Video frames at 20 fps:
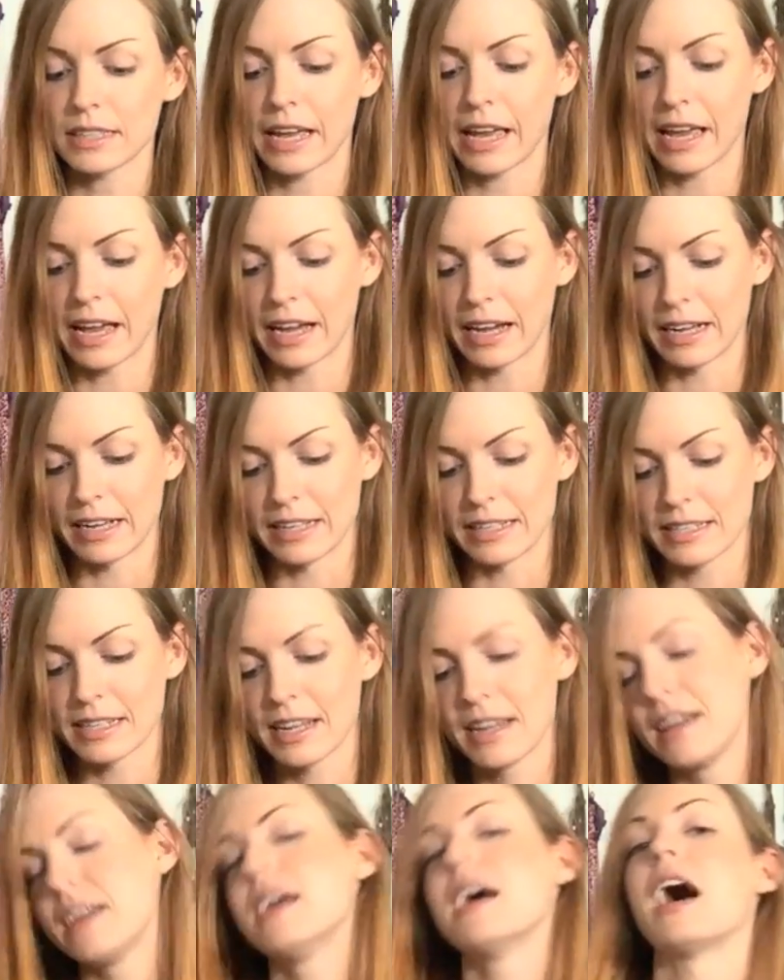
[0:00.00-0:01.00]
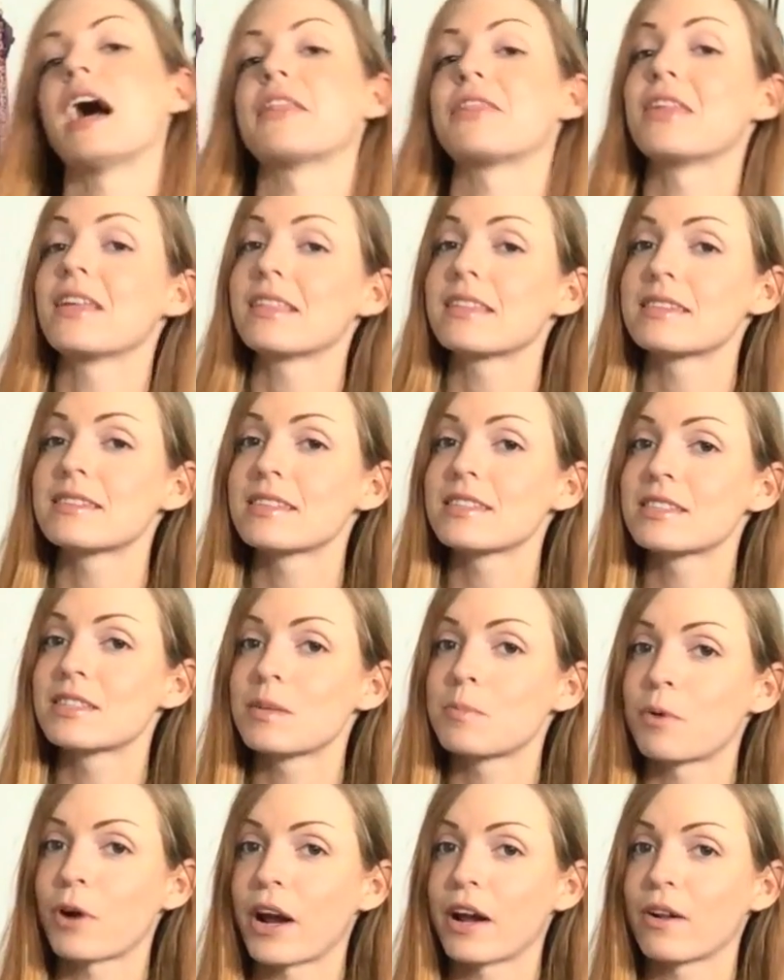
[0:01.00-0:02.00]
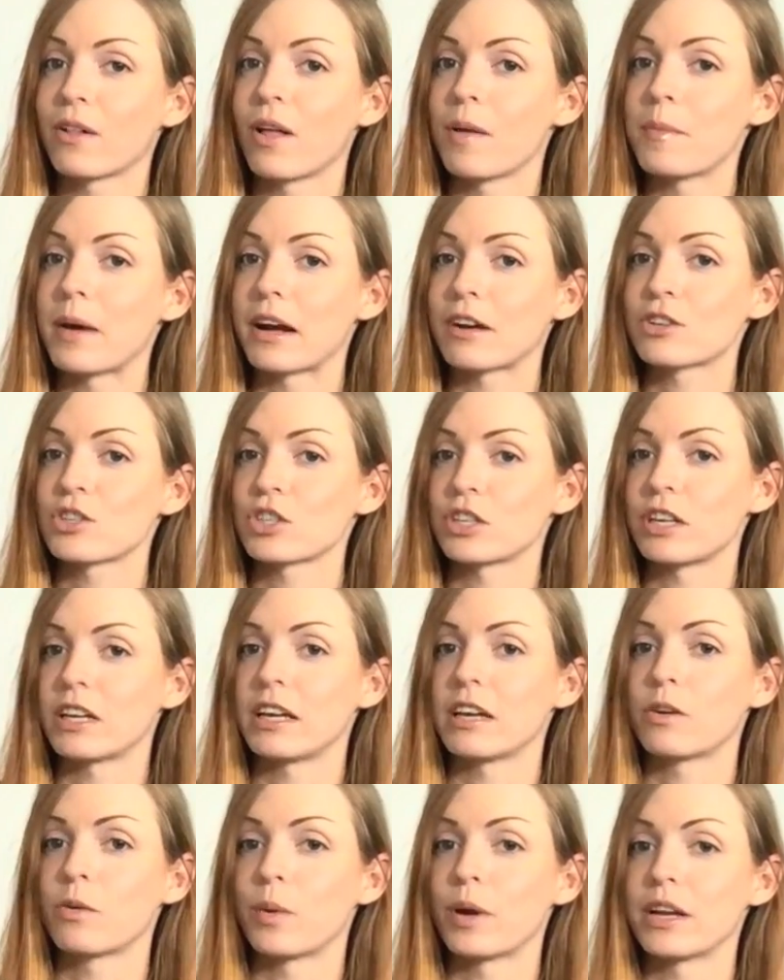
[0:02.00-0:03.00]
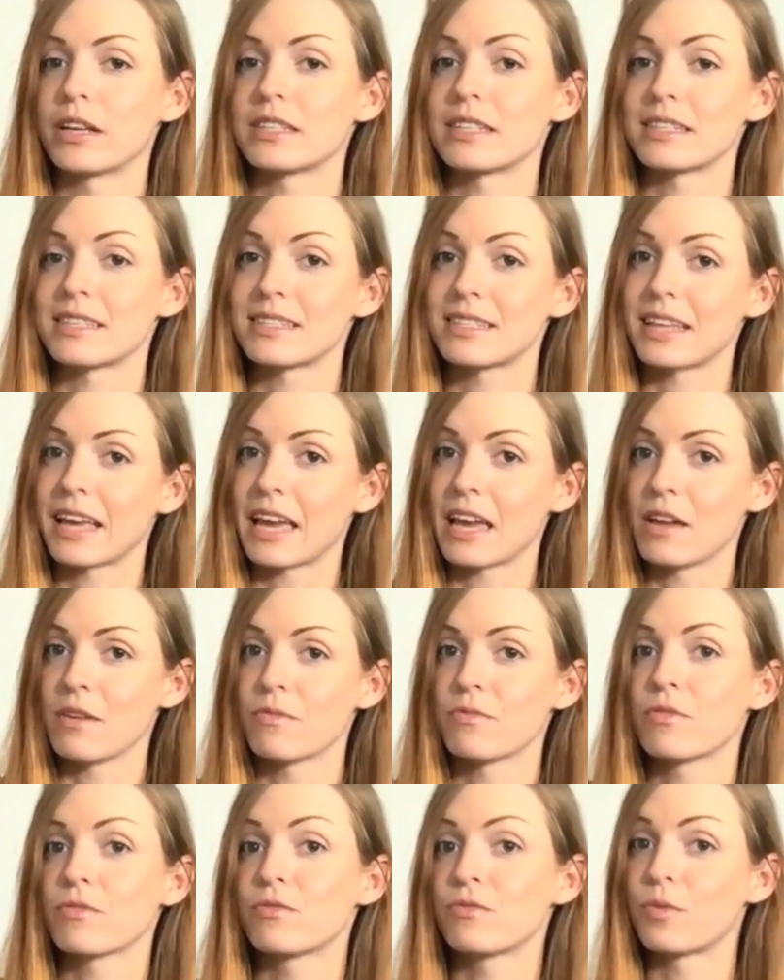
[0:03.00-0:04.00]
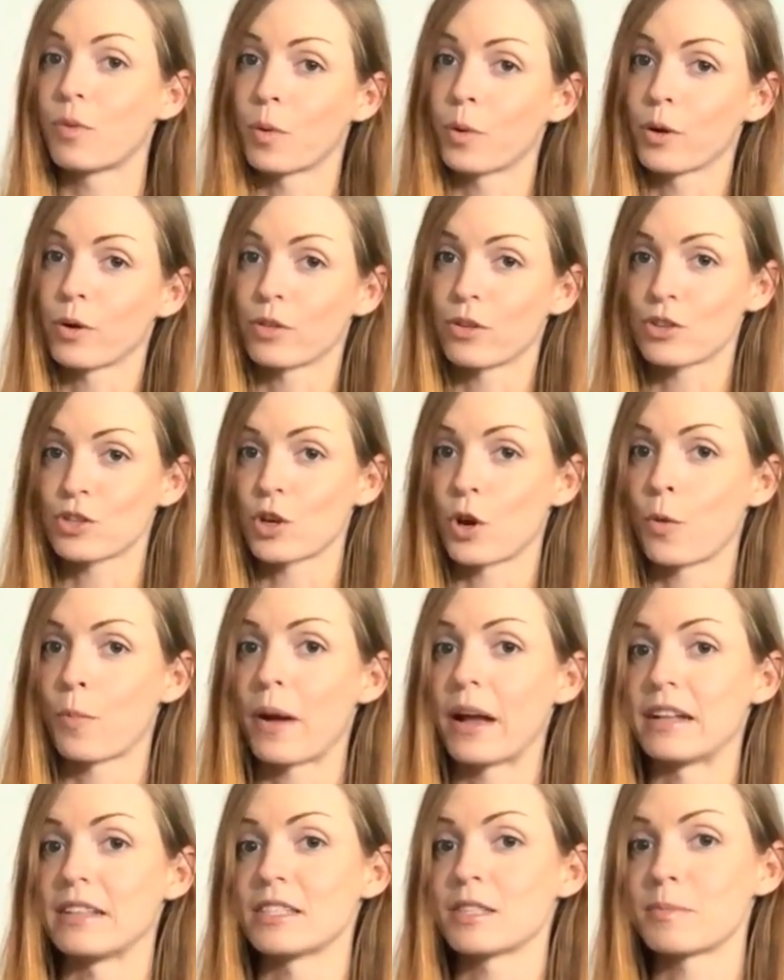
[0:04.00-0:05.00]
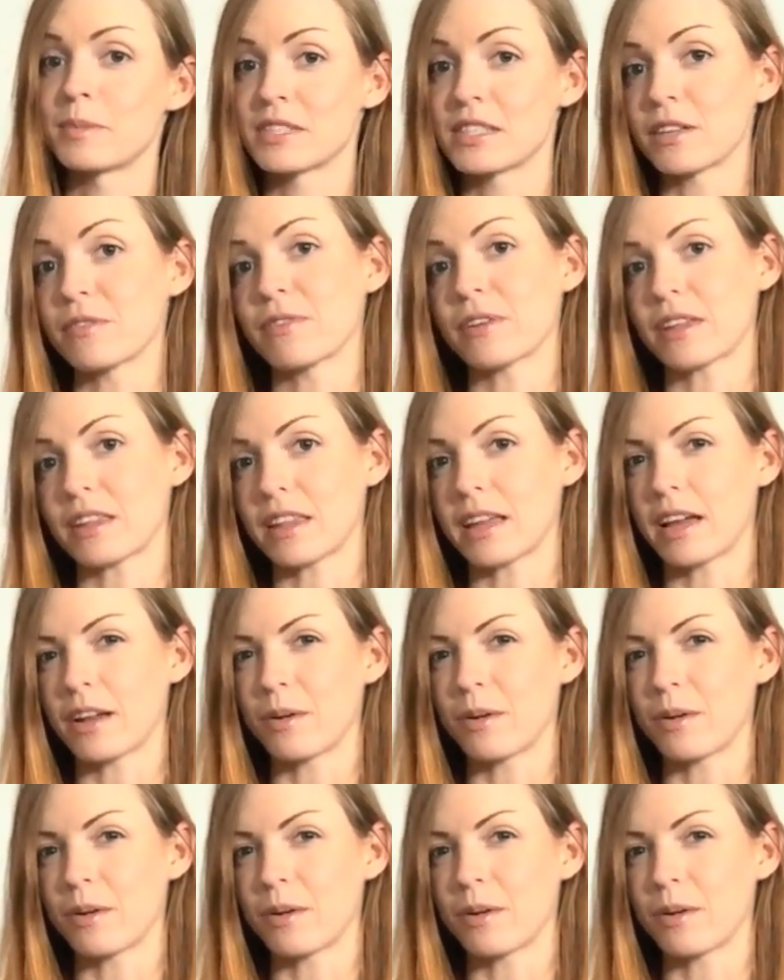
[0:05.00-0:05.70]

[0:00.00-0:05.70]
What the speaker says: and I think this is the bridle I'm actually going to save for the show pen specifically.